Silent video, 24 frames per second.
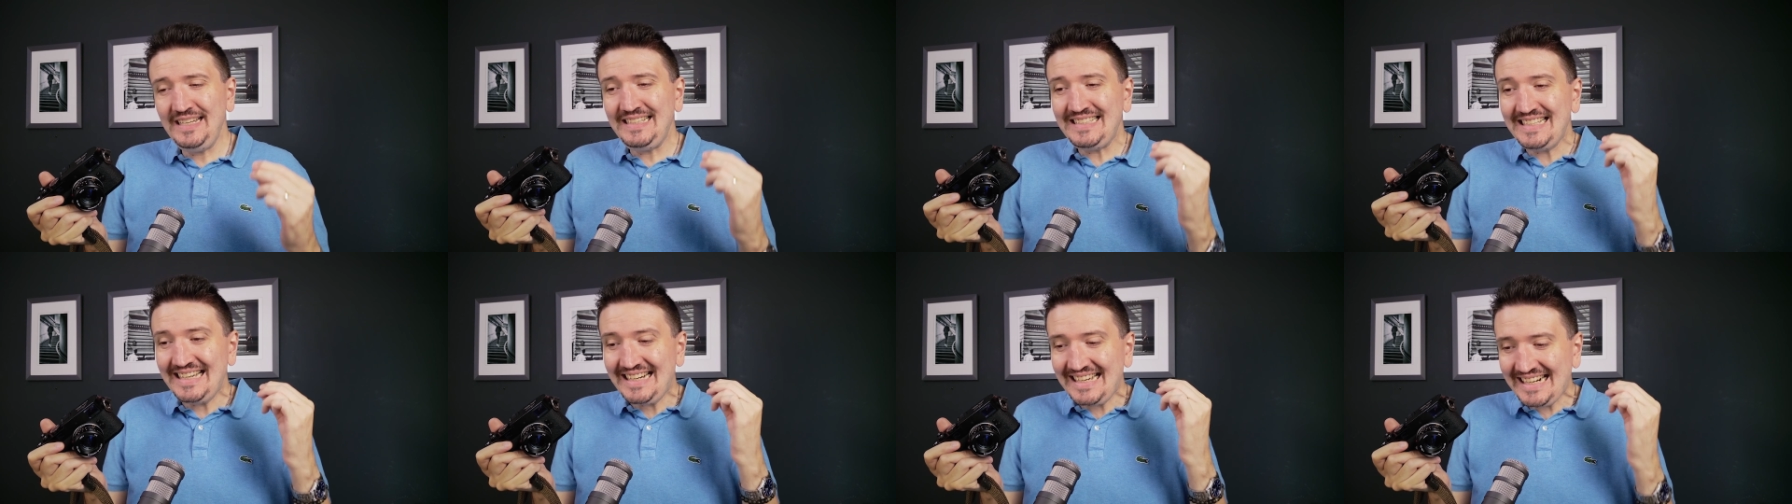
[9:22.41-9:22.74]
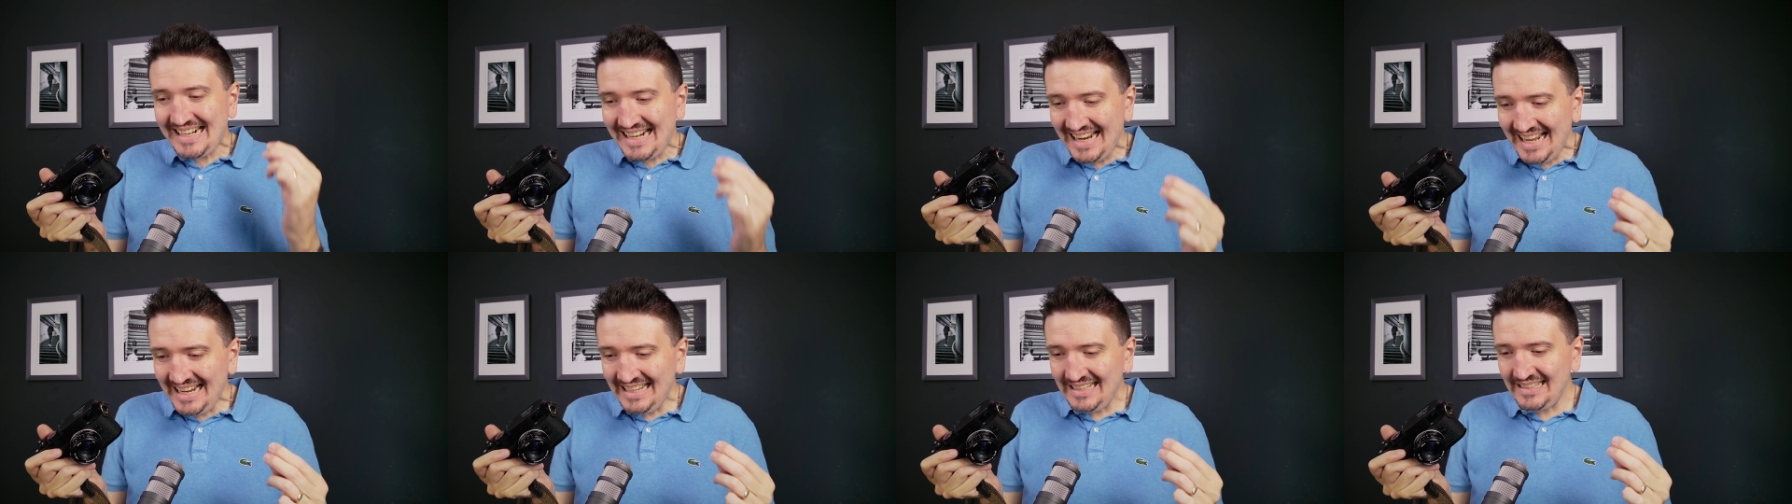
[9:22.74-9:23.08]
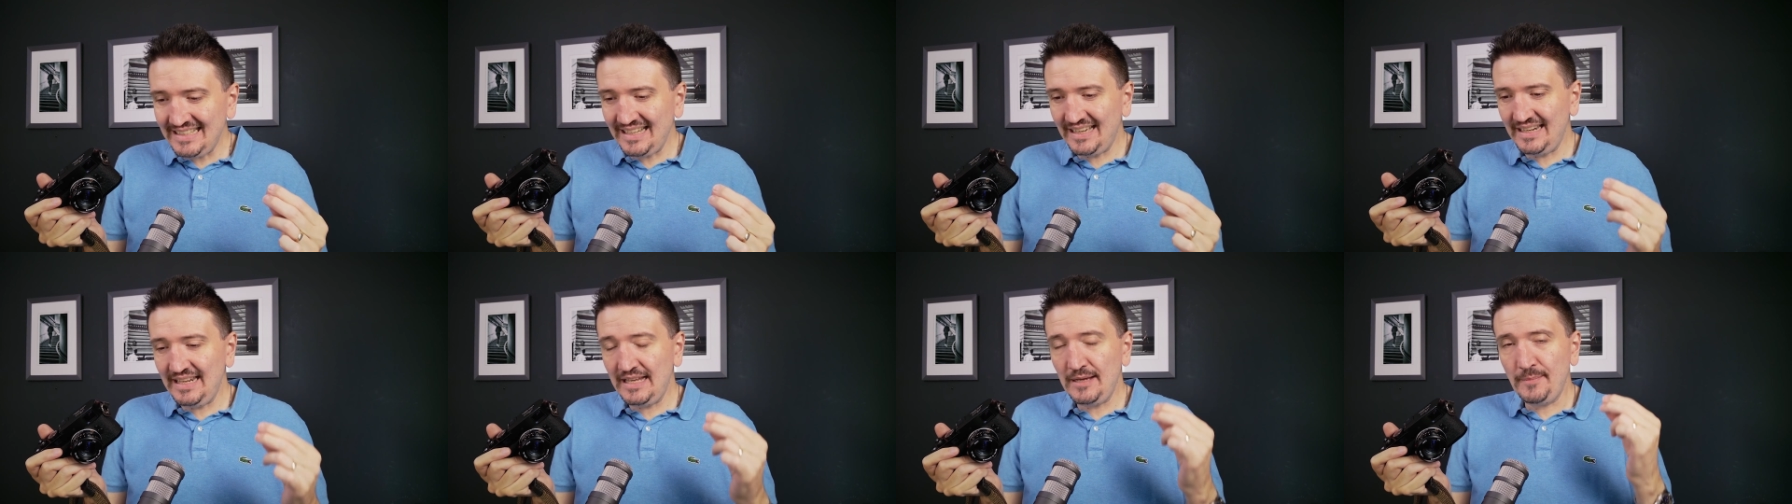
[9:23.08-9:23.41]
it's
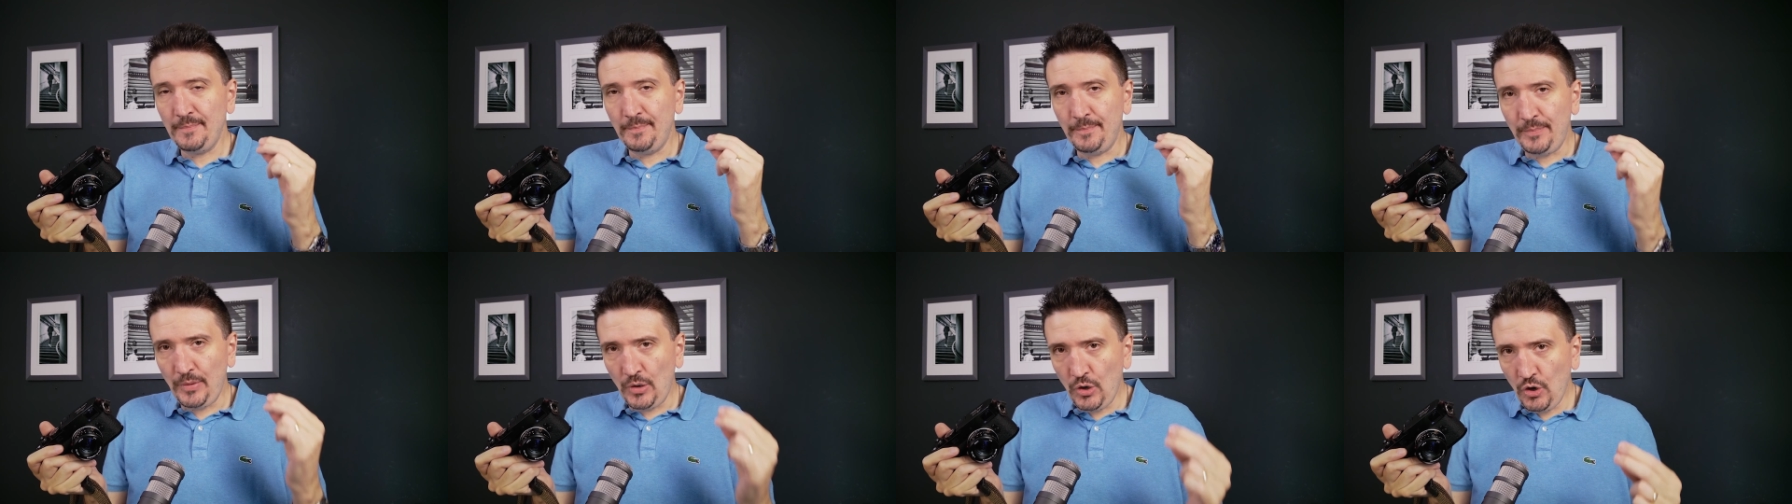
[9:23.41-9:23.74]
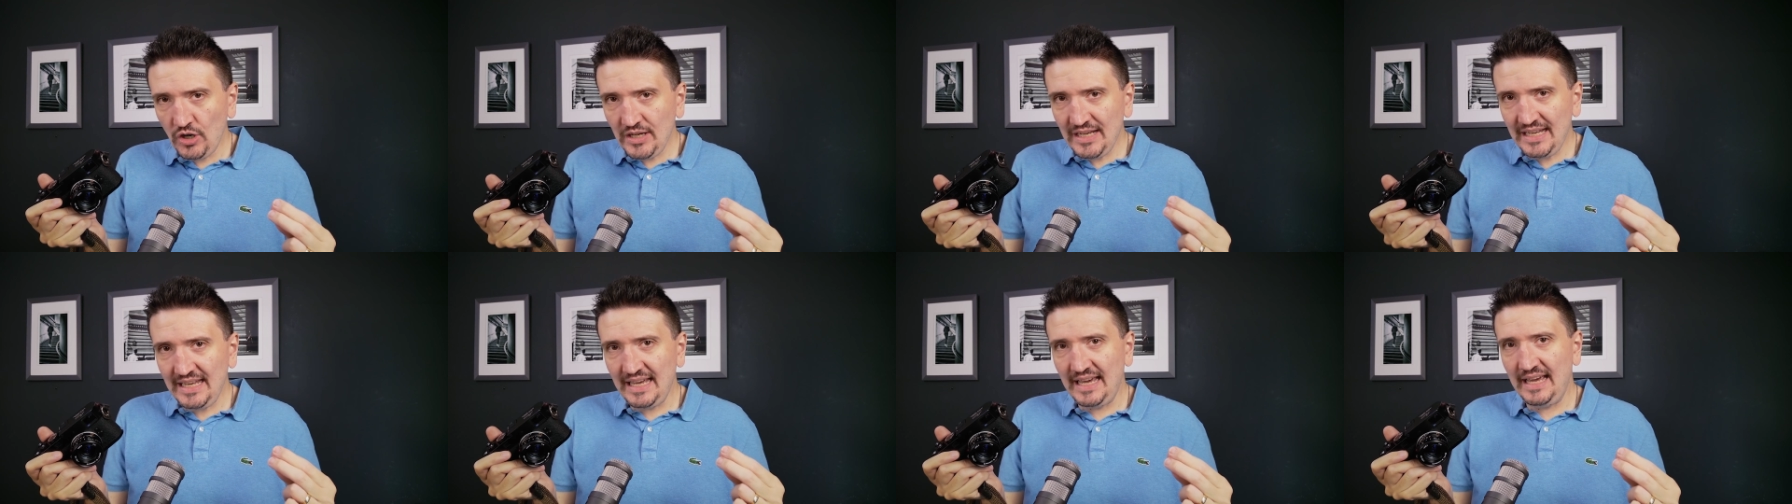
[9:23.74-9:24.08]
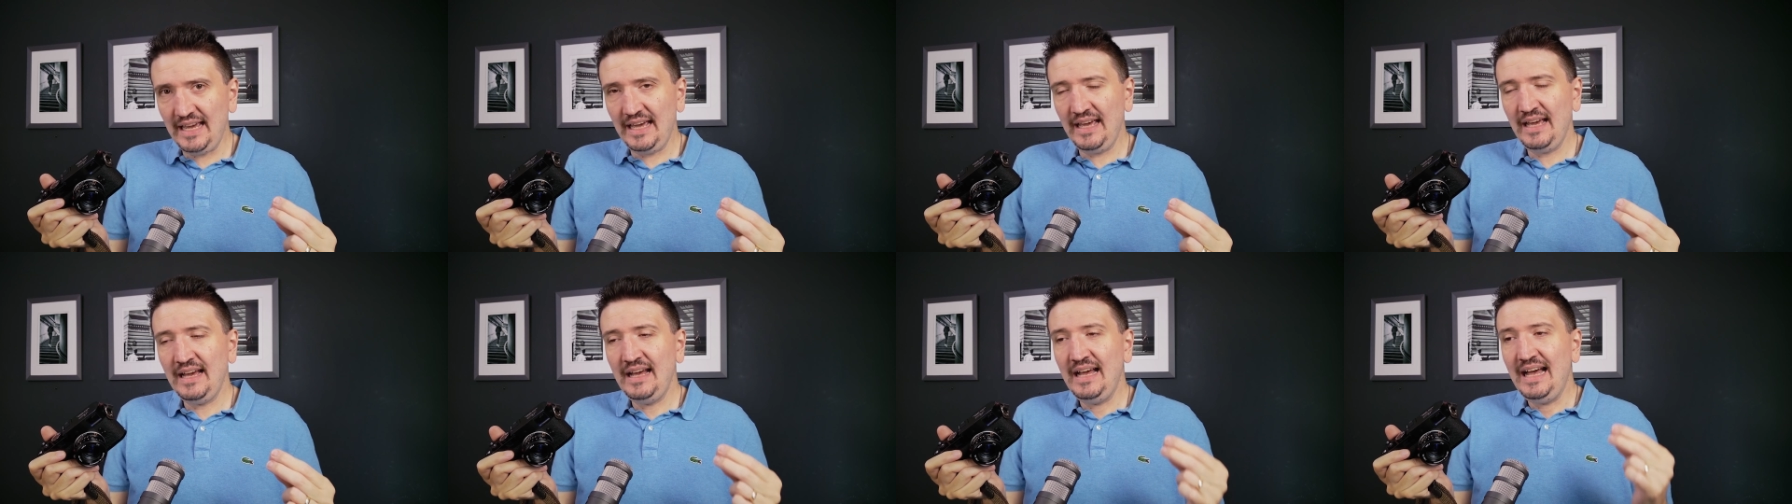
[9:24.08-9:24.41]
rendering
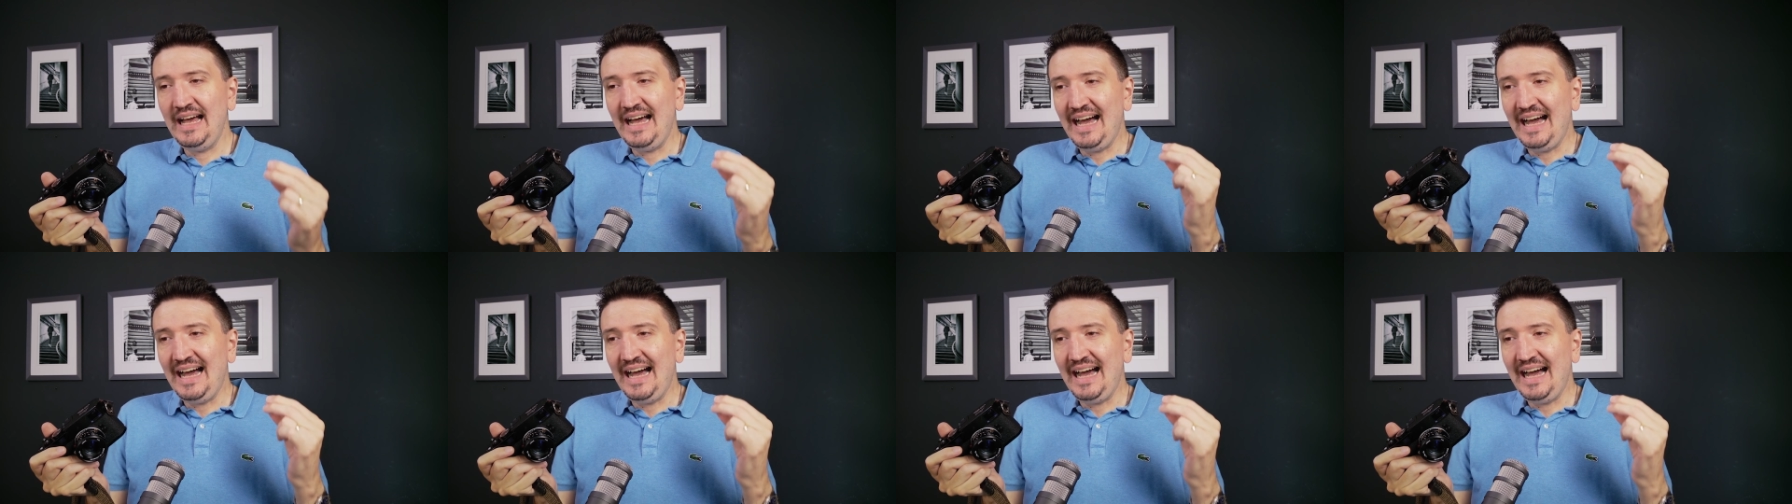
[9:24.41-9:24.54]
bokeh